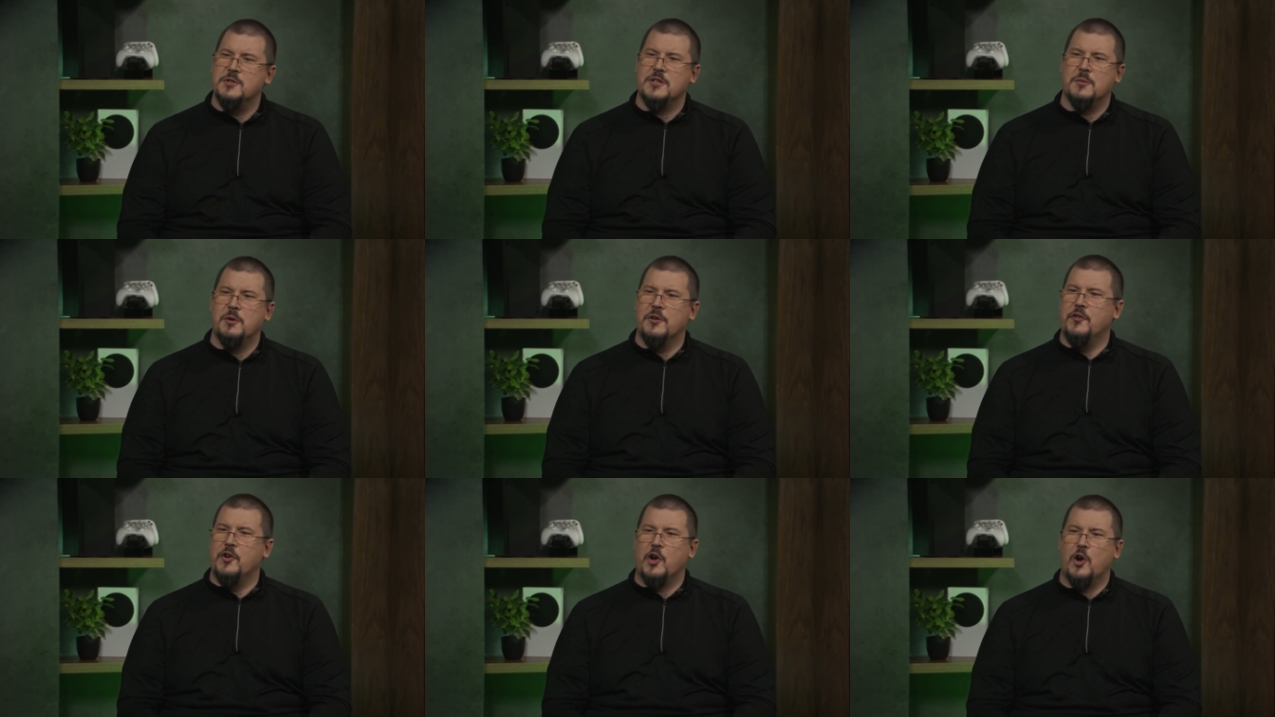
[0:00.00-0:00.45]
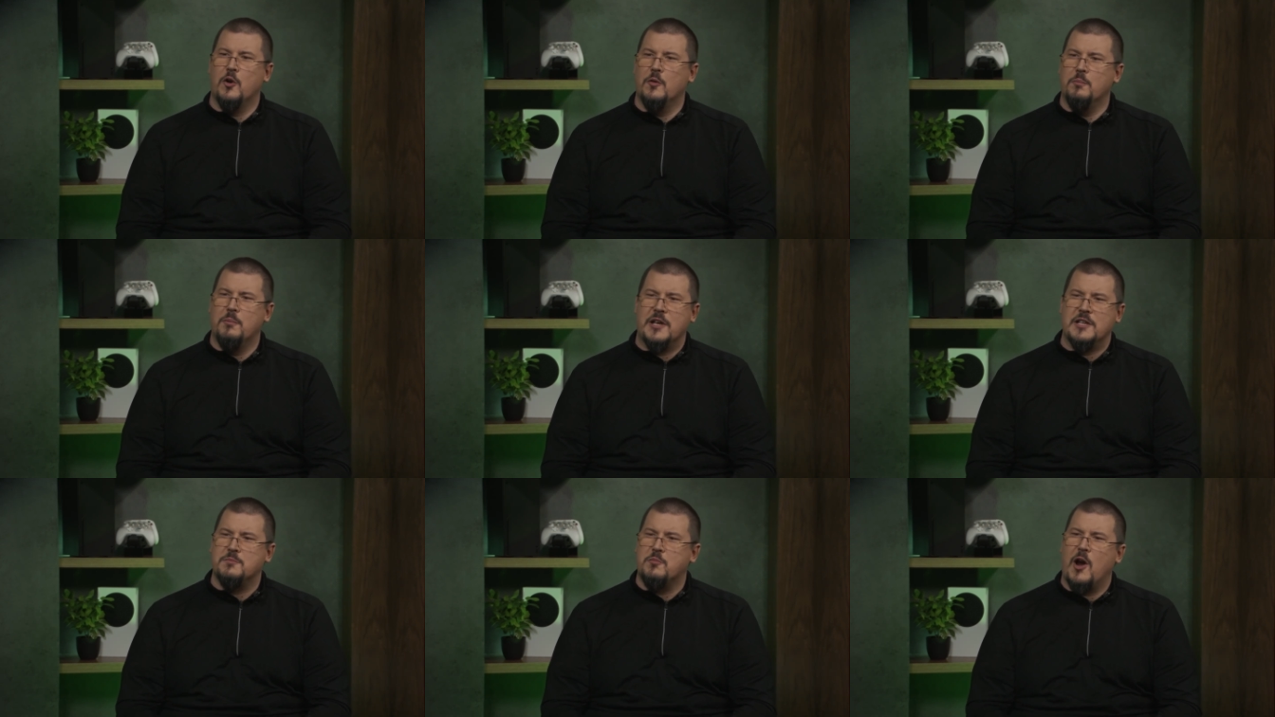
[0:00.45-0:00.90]
some of your own
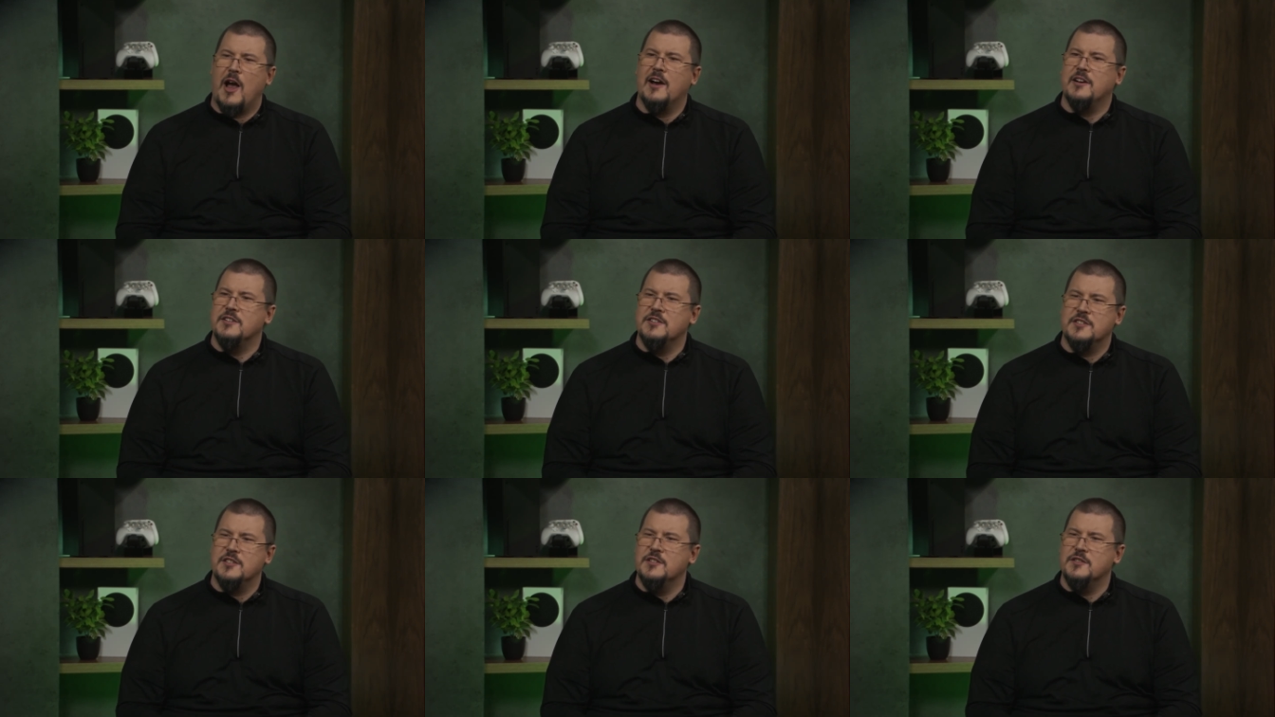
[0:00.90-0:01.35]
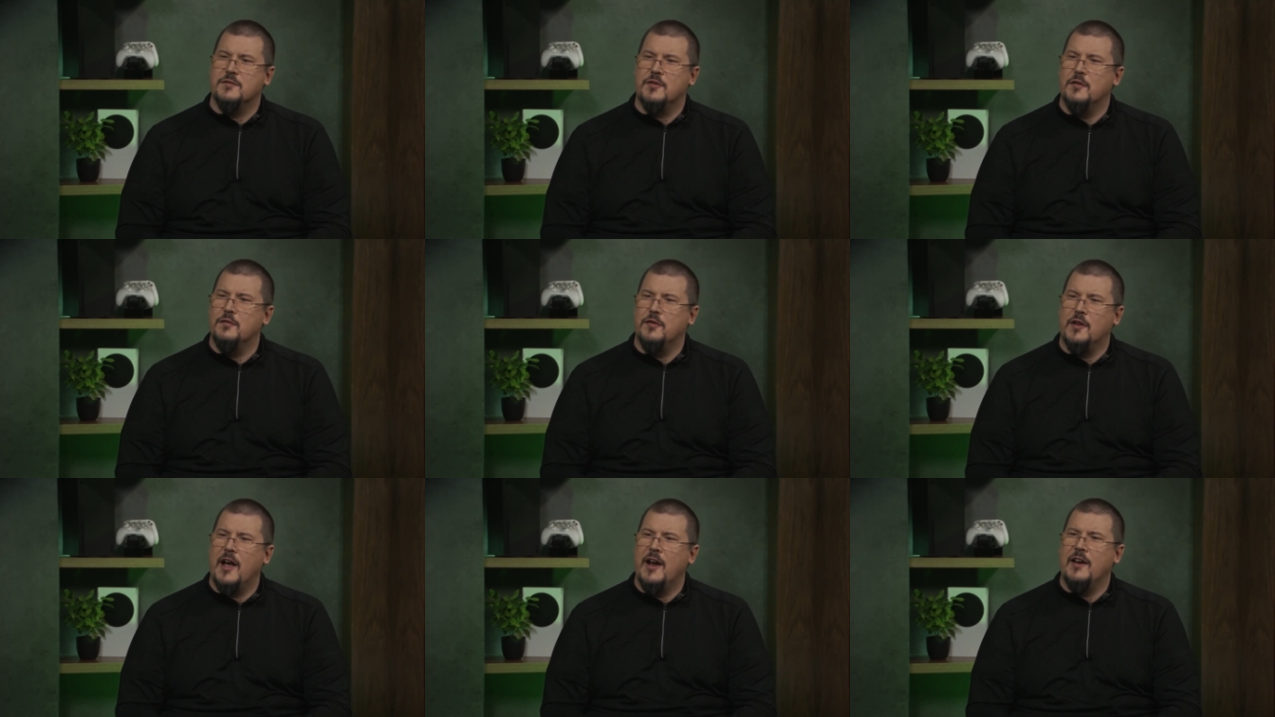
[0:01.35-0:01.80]
best practices for
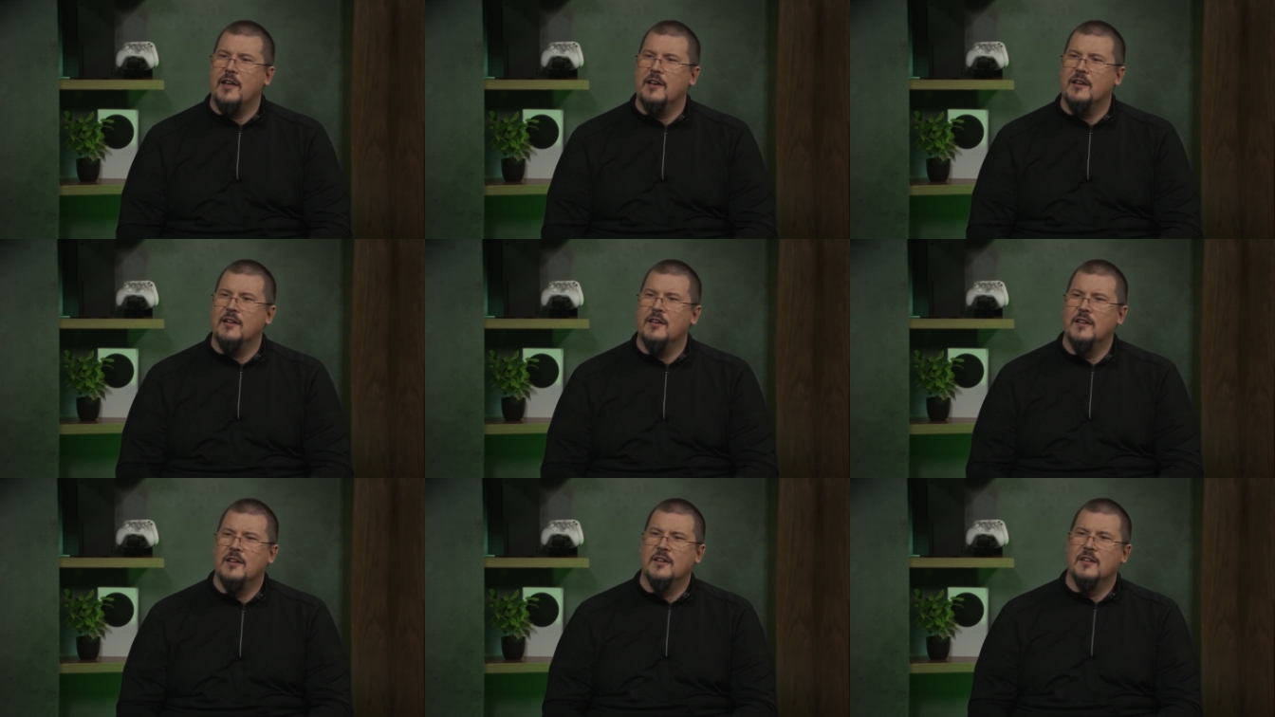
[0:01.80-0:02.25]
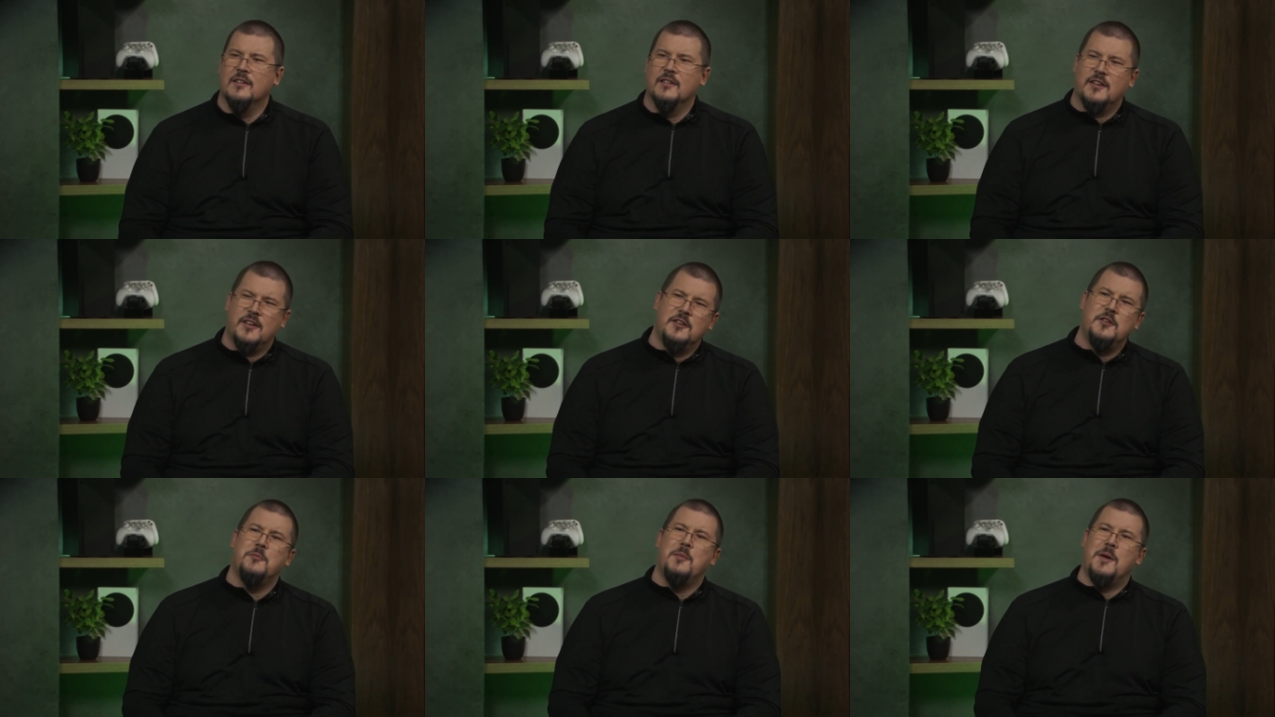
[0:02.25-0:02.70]
flighting.
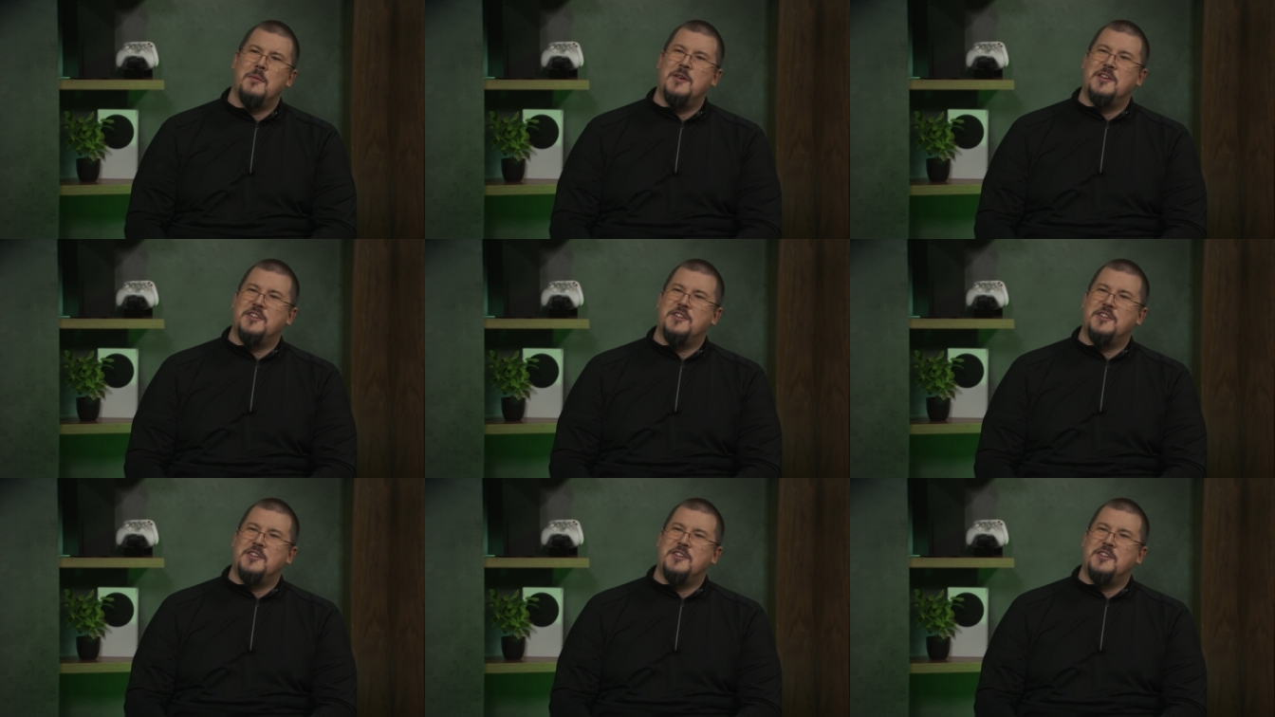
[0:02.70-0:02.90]
Can you maybe